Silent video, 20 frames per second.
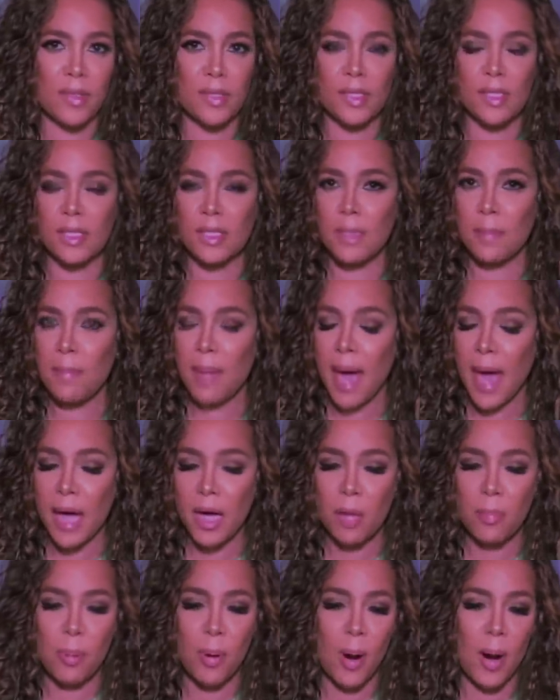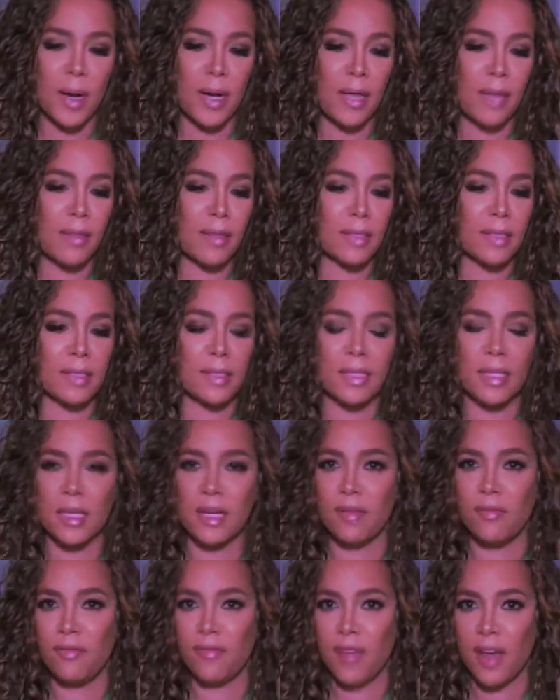This is the MAGA party. This is the
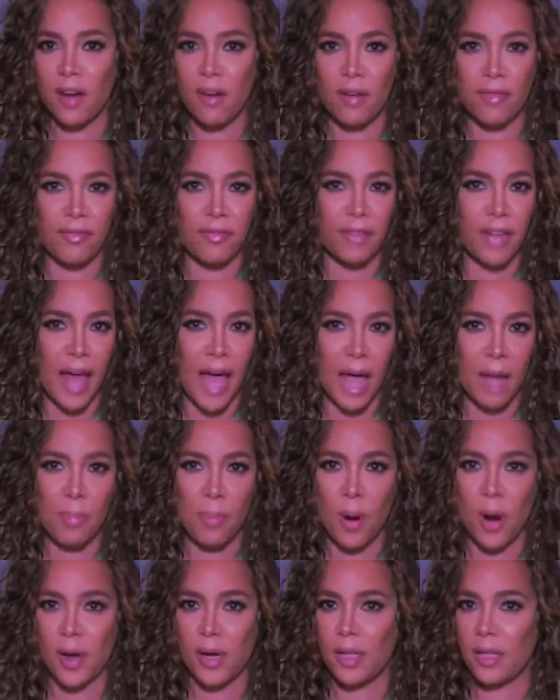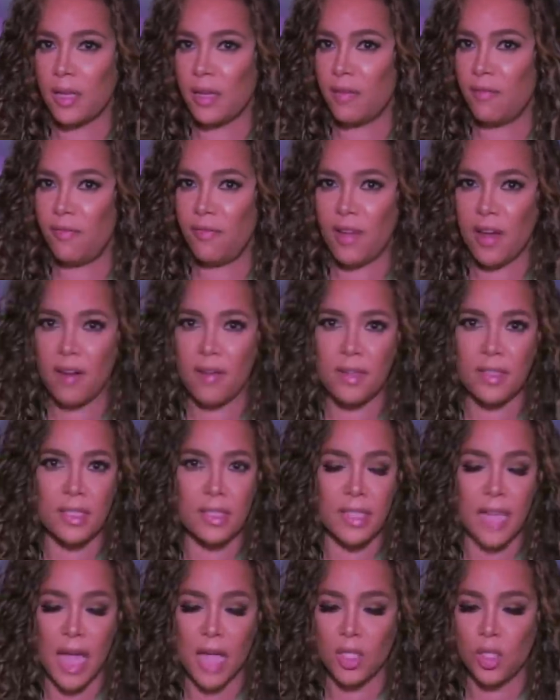Confederate flag party. The Confederate Confederate
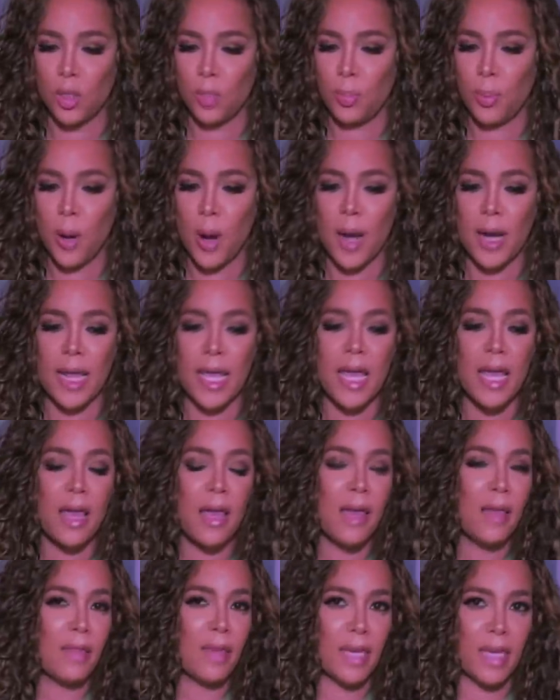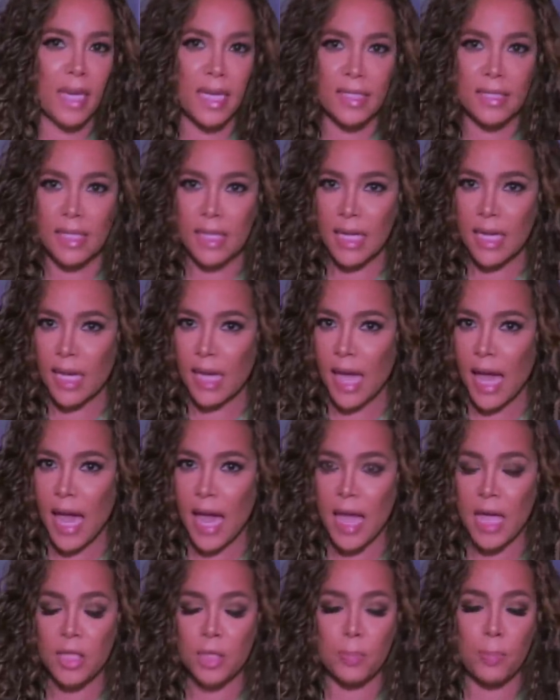Statue Party, the Kids in a
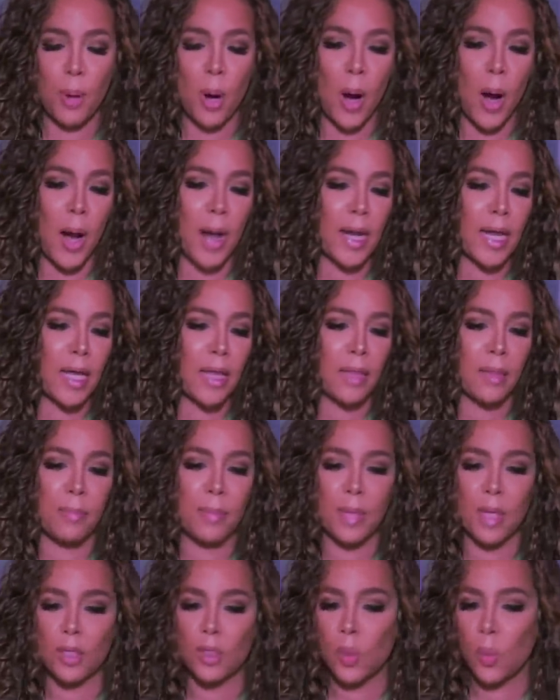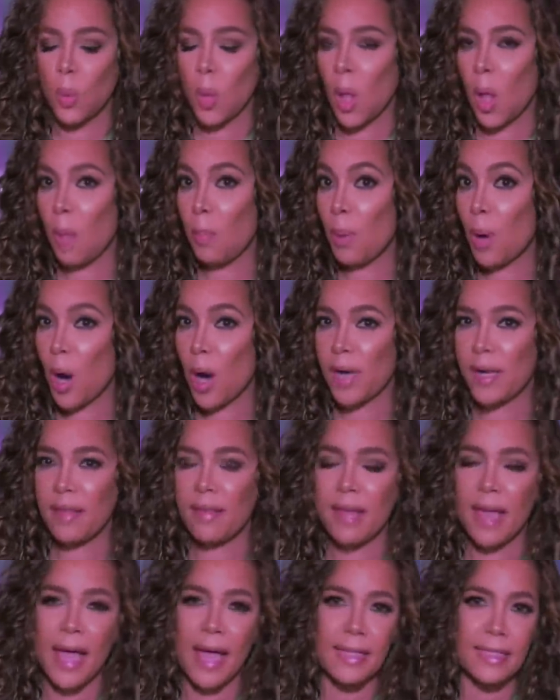Cage Party, the Build a Wall Party,
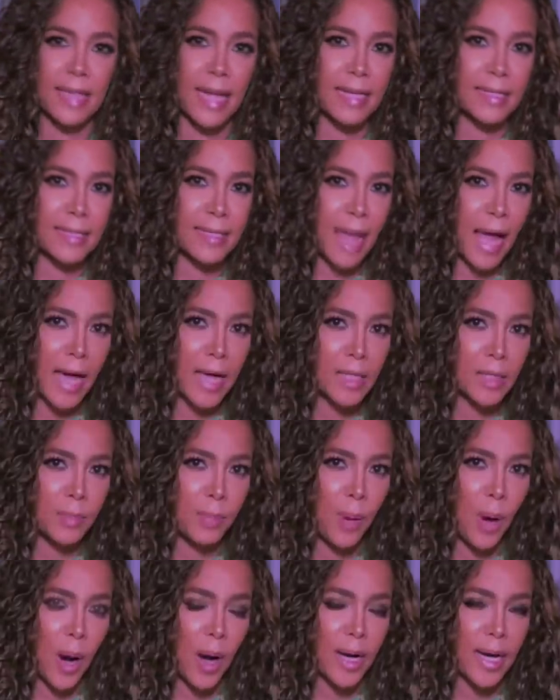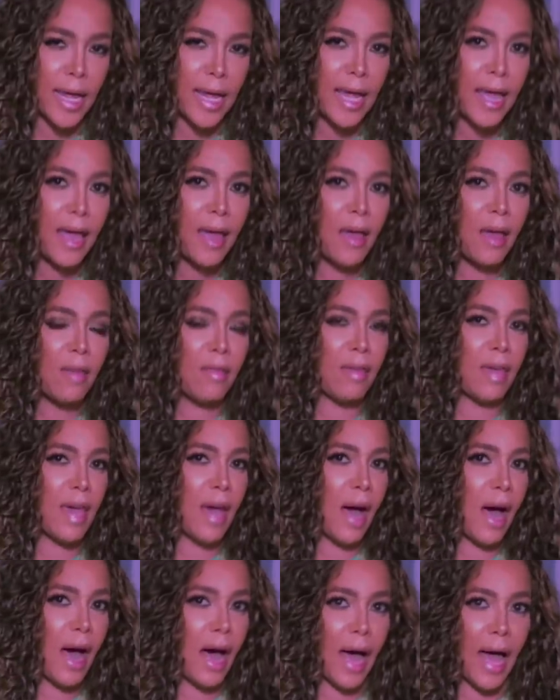the Anti Science Party,
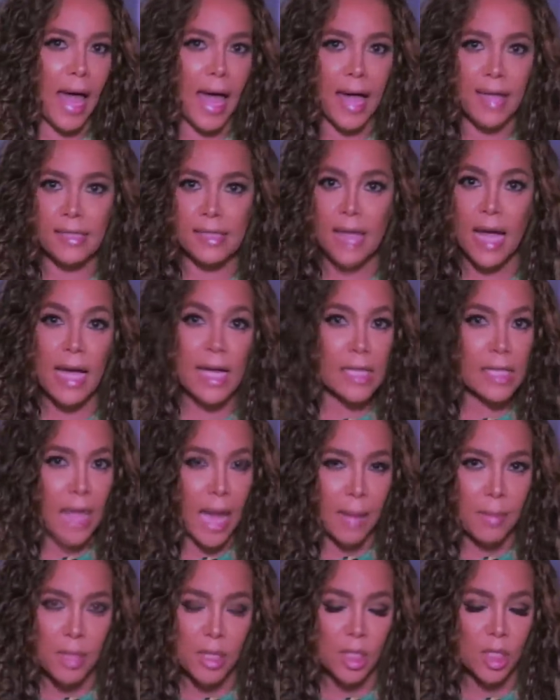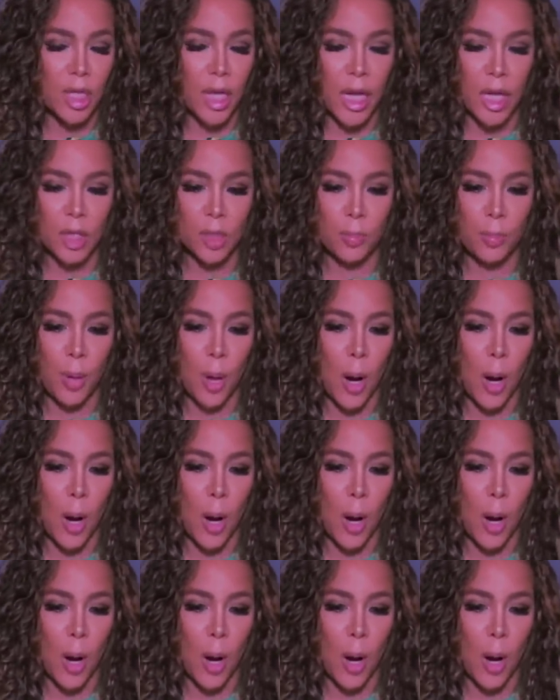the uh, Anti Climate Change right.